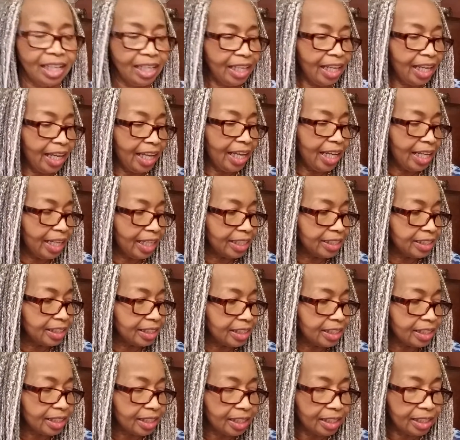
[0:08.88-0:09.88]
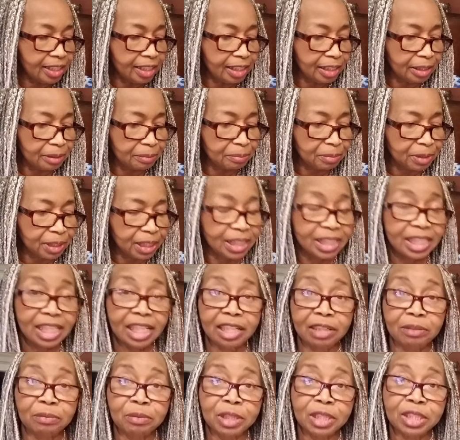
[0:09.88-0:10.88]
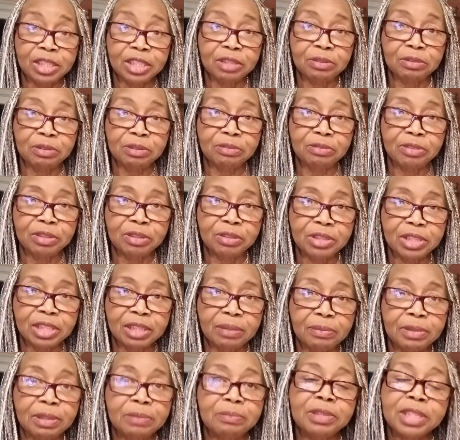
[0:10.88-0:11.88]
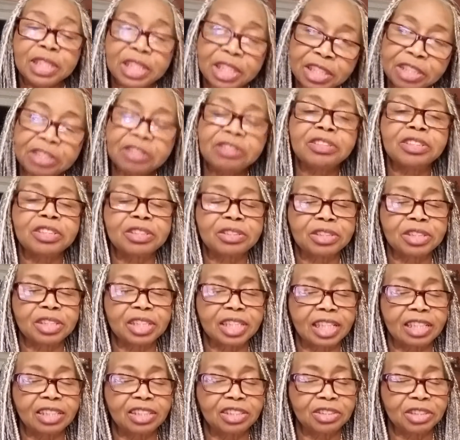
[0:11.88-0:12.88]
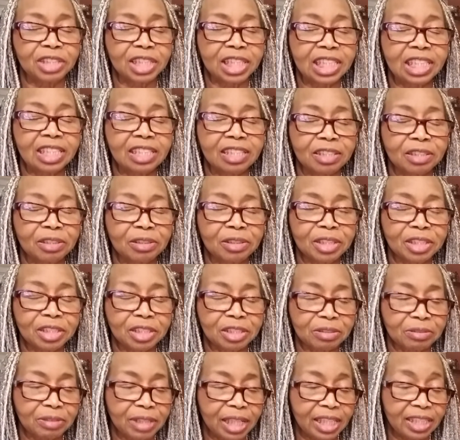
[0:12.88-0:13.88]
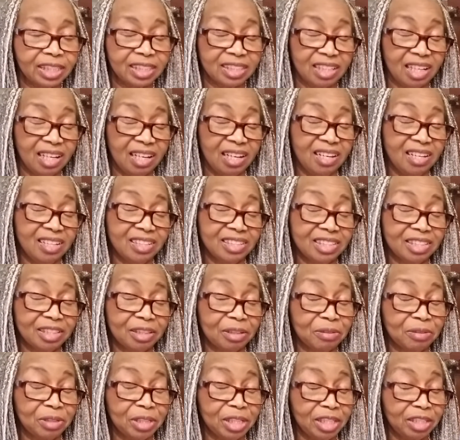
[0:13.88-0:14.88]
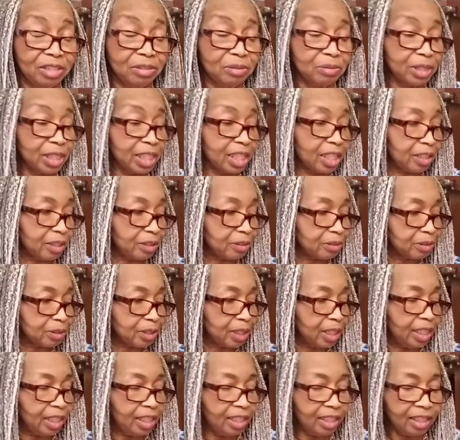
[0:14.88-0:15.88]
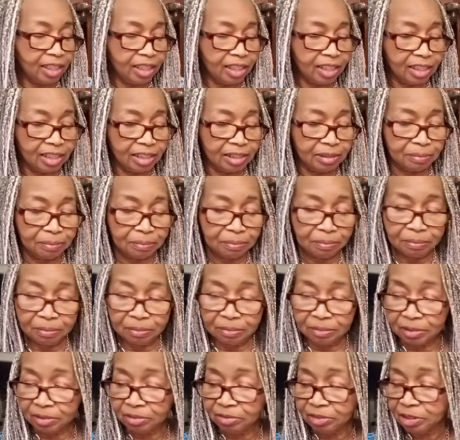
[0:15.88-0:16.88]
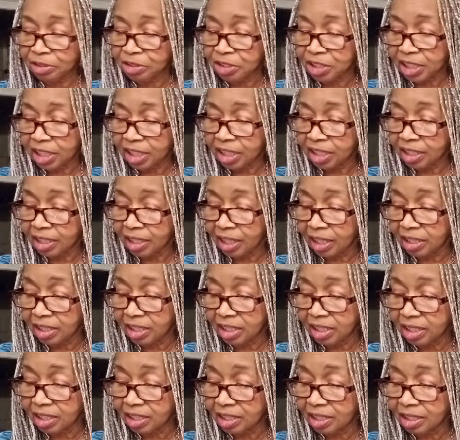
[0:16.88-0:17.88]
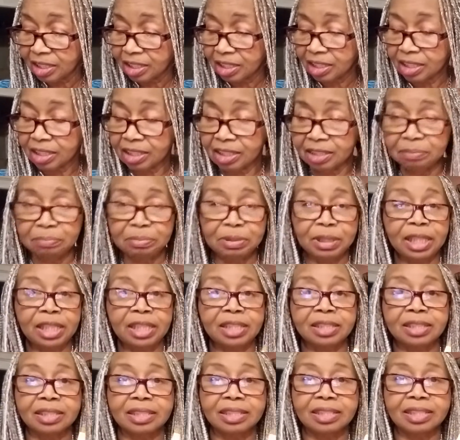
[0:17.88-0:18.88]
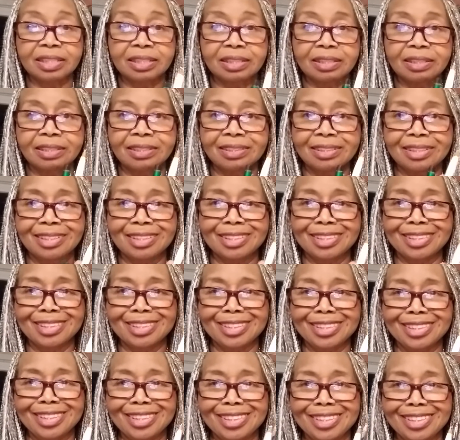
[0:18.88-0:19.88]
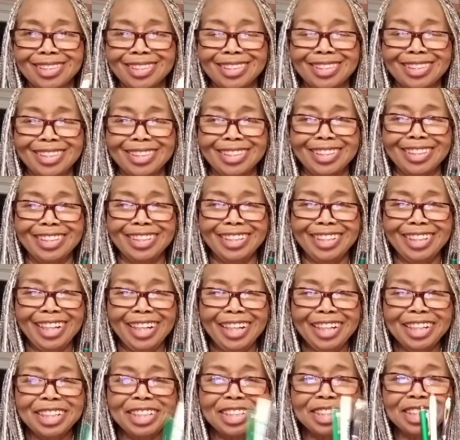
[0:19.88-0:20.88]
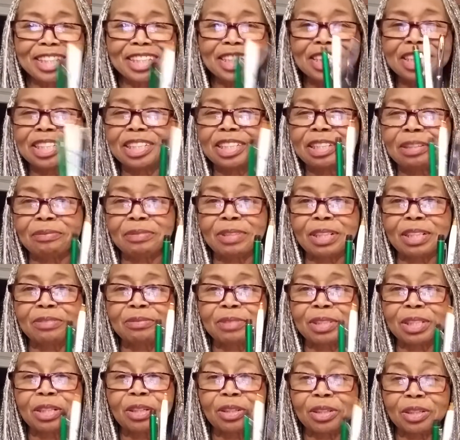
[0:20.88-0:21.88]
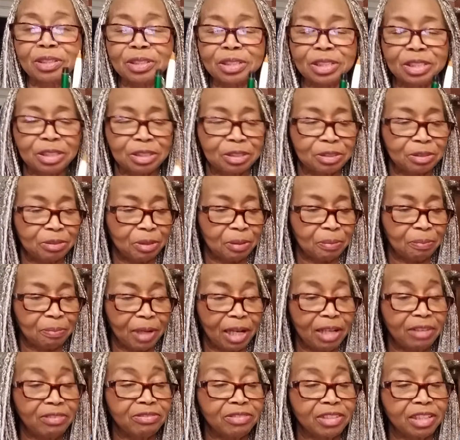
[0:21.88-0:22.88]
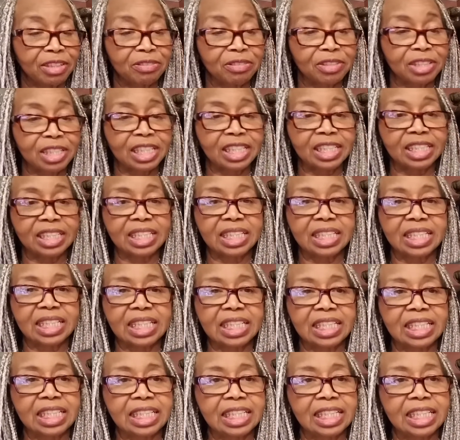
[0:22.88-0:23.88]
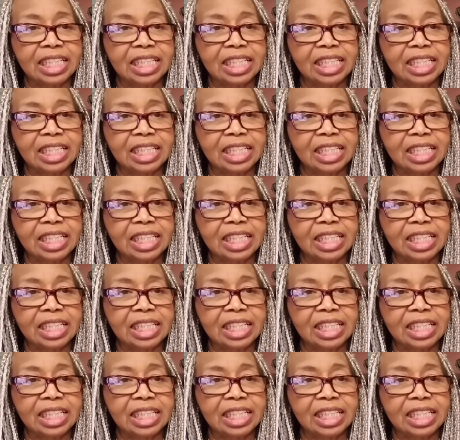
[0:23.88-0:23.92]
And today I wanted to review some of the materials that you need in order to write. So here we go. Uh, First thing I think is pens, because this is something we all do. My favorite is the